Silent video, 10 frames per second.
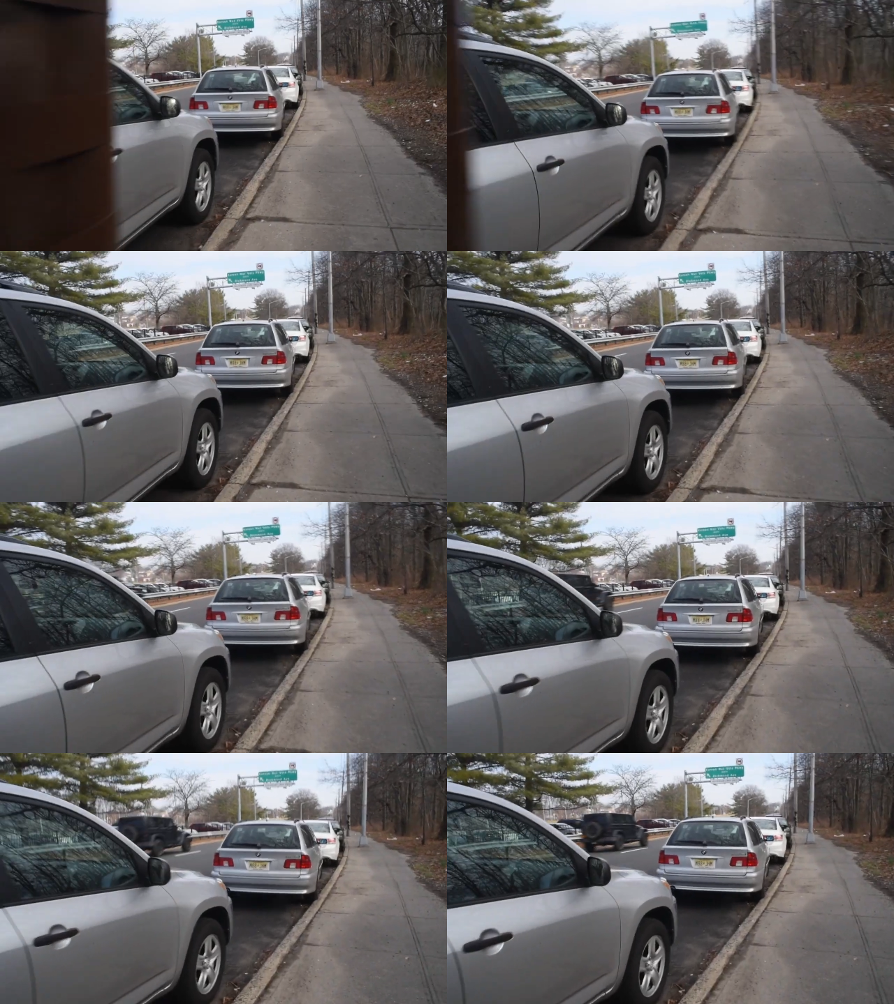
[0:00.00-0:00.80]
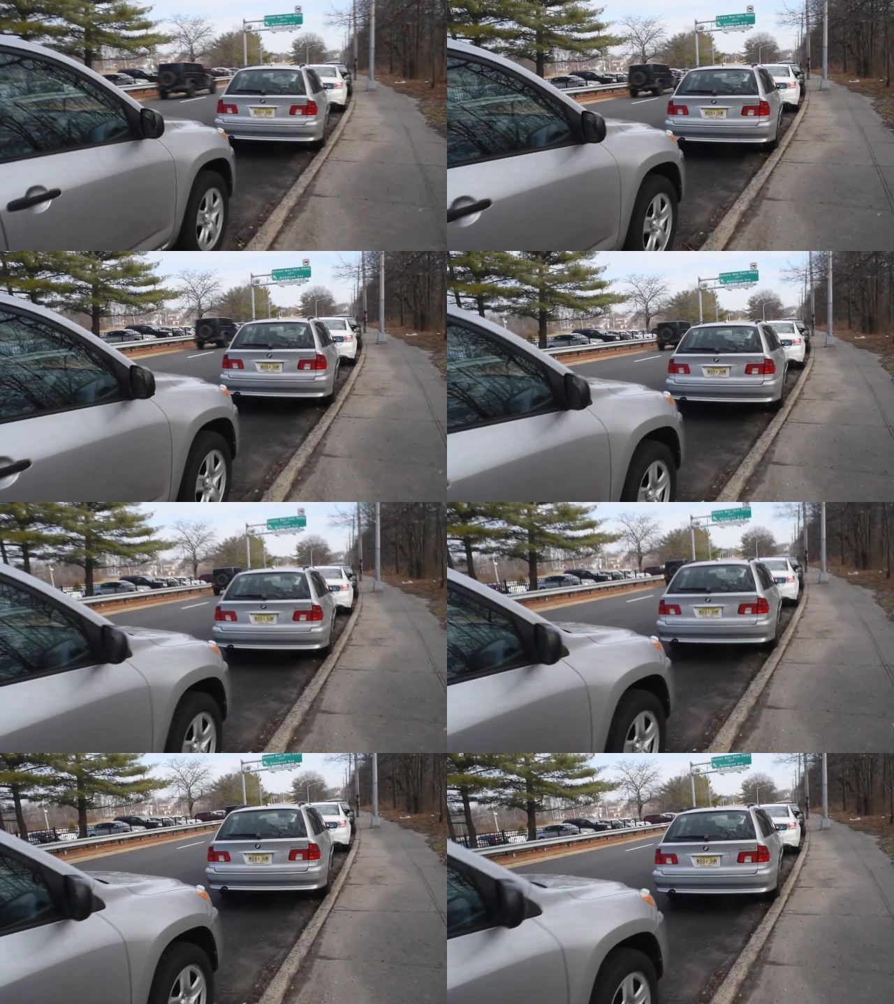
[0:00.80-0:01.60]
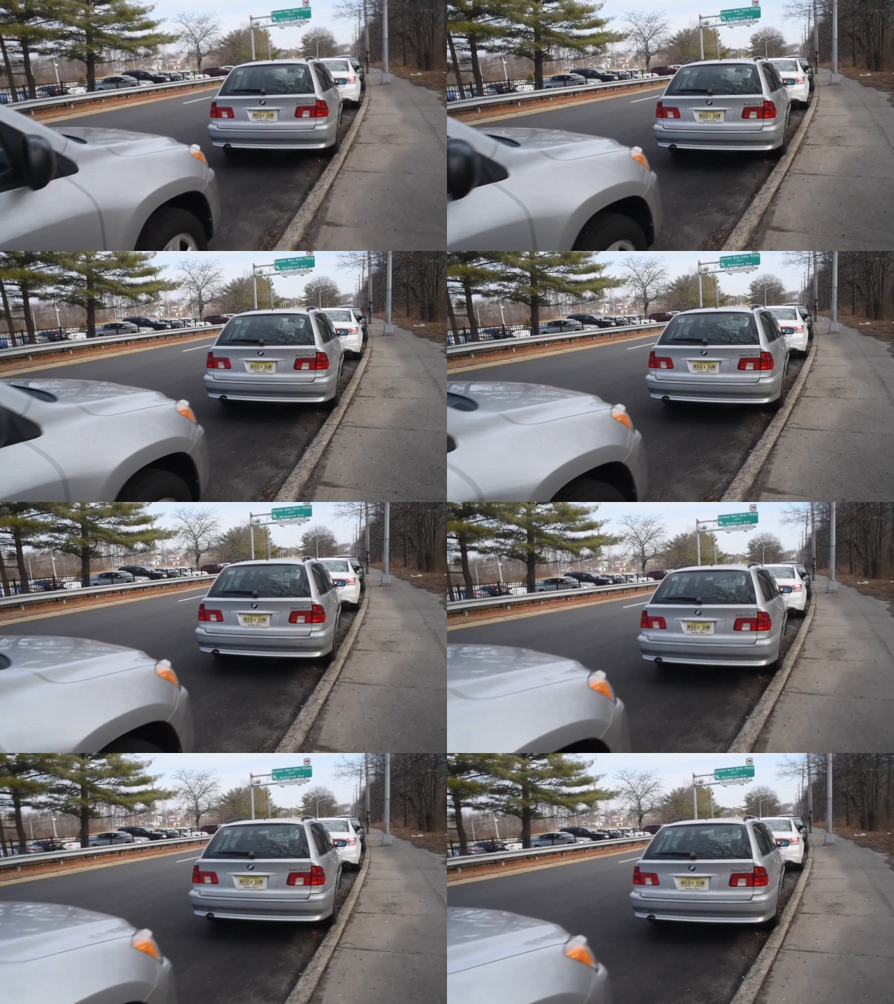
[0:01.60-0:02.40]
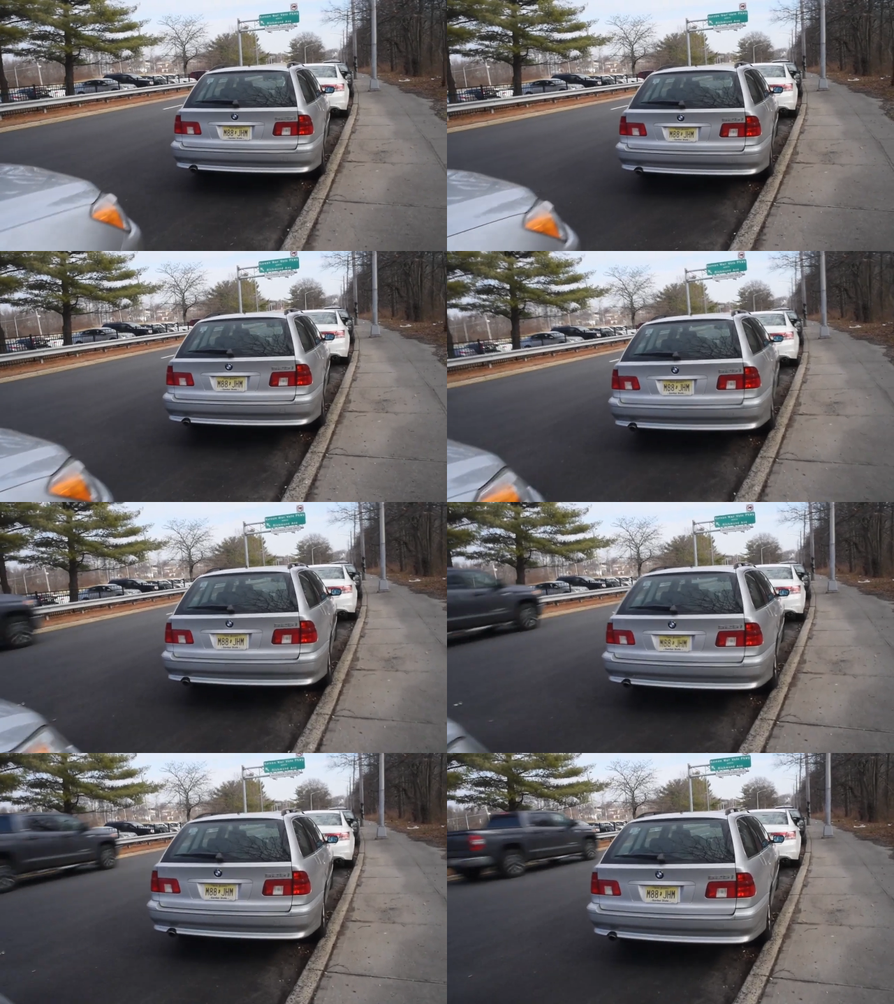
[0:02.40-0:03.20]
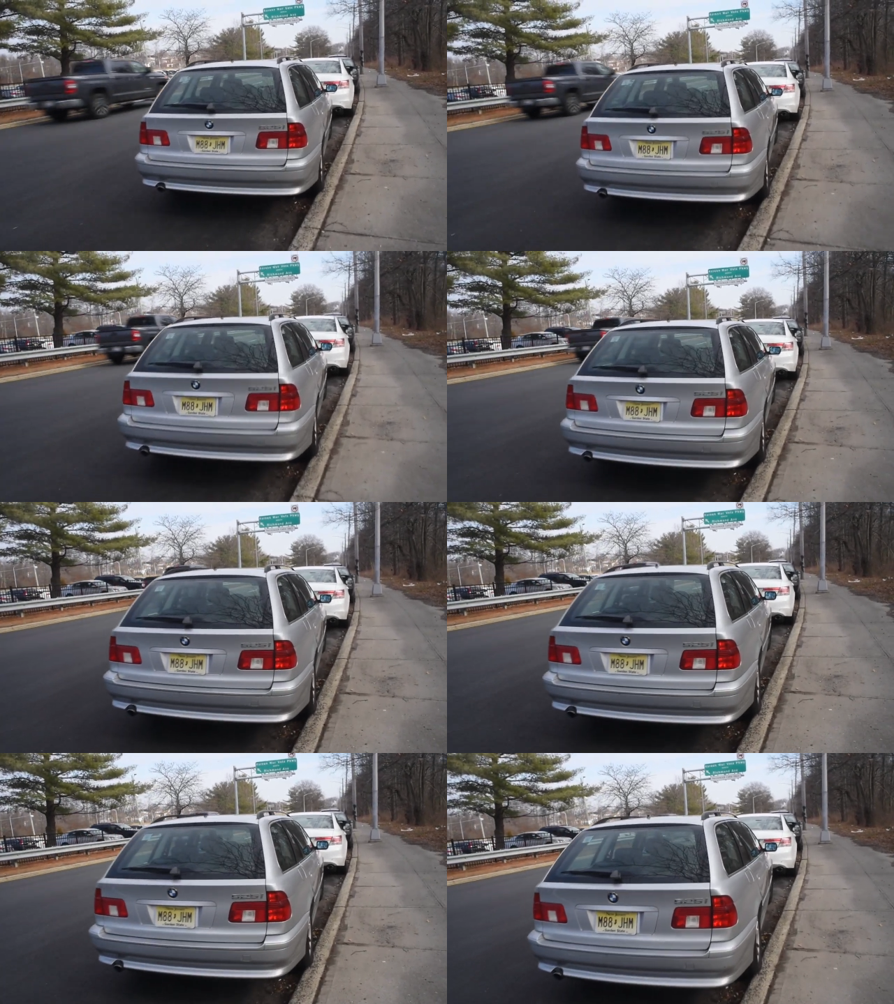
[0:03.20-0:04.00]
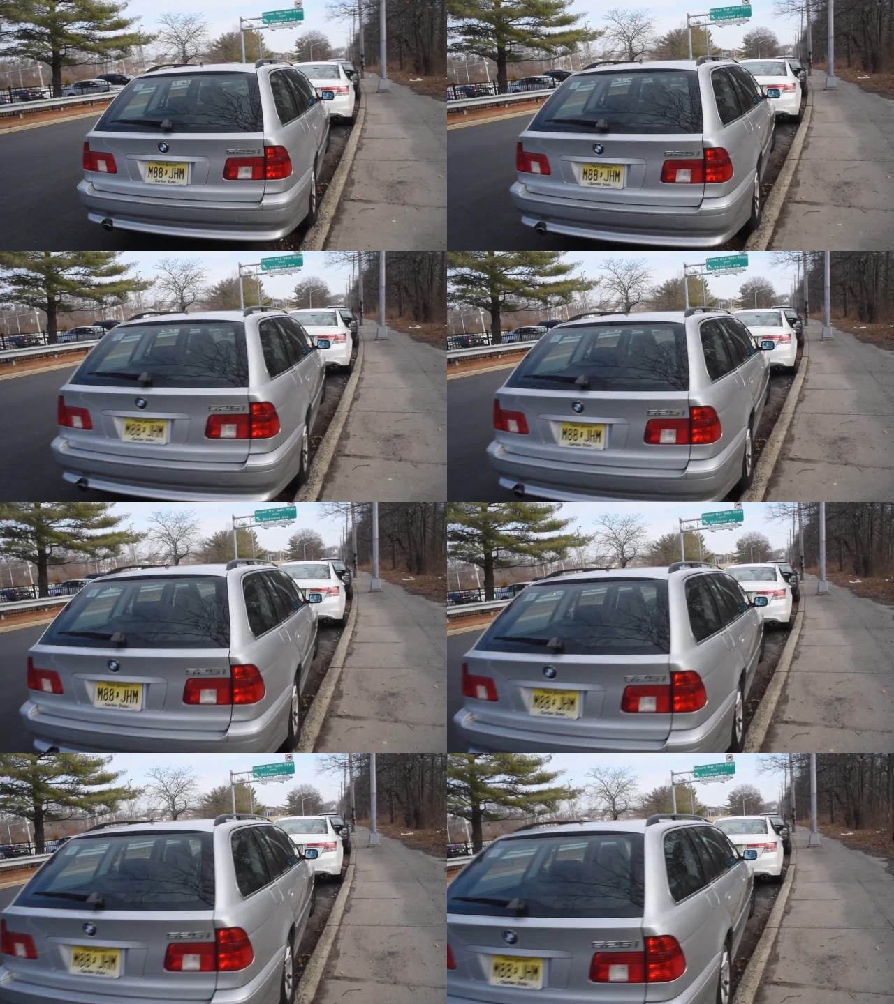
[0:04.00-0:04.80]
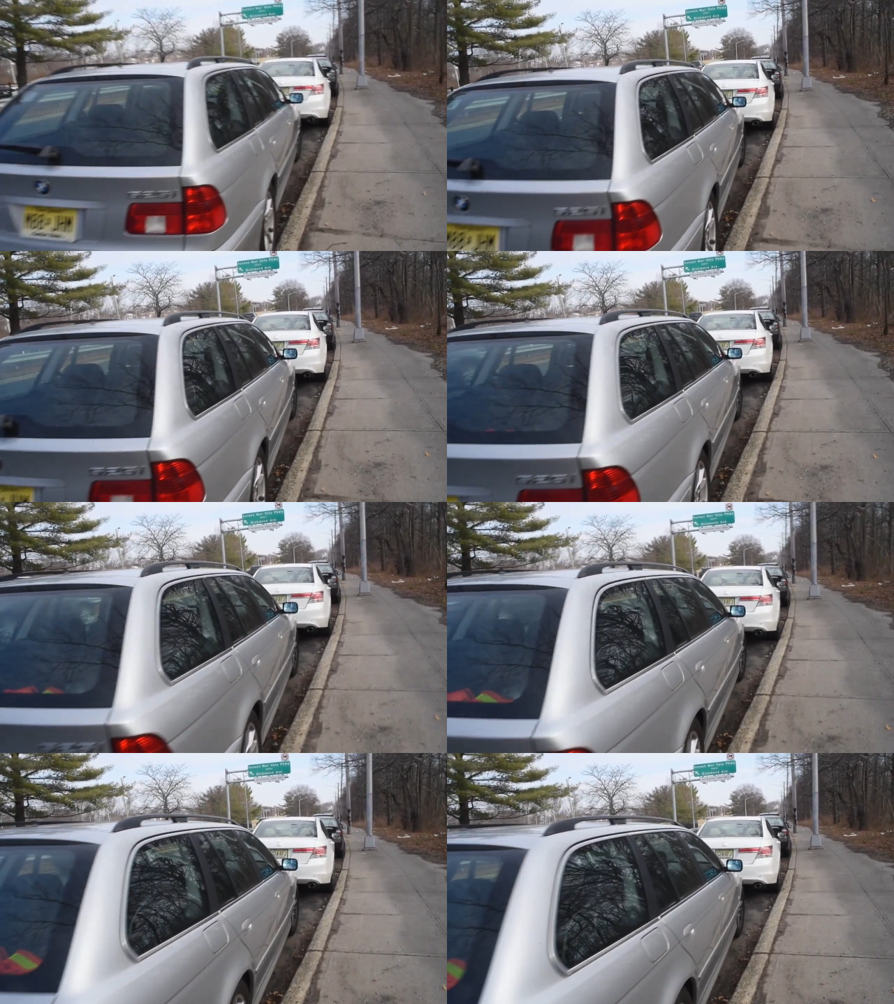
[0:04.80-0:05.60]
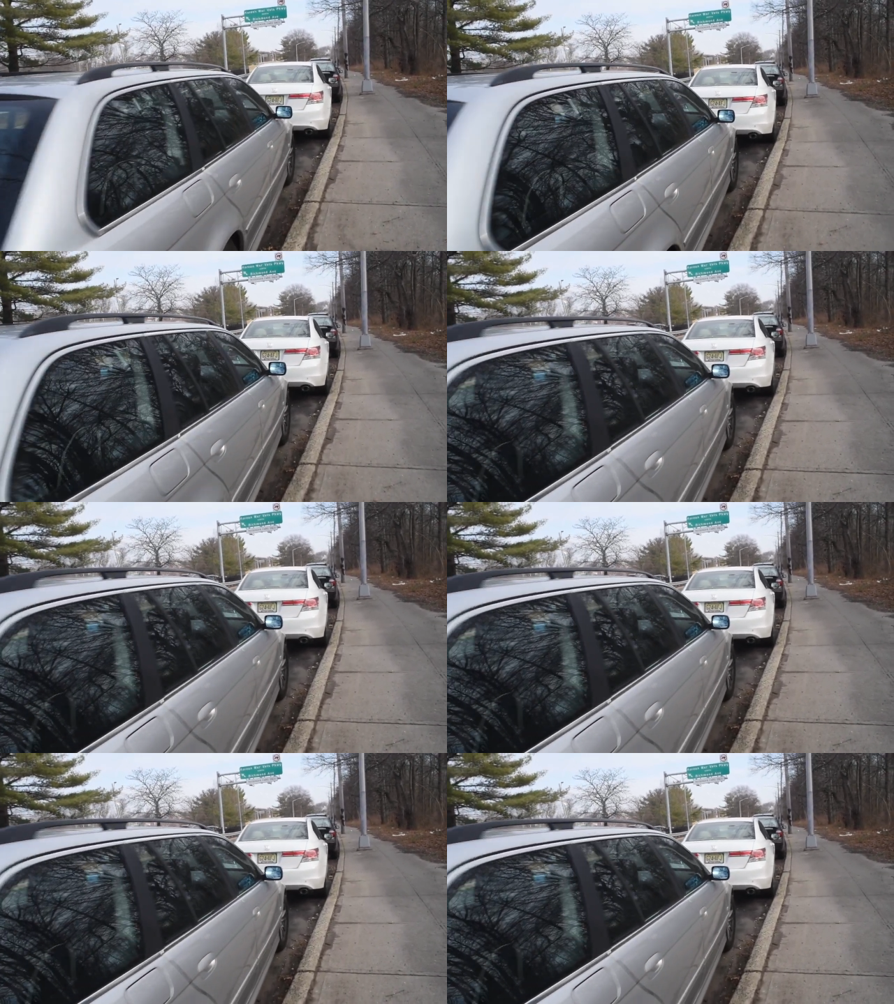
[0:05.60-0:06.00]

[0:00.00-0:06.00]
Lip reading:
[unreadable: no face in view]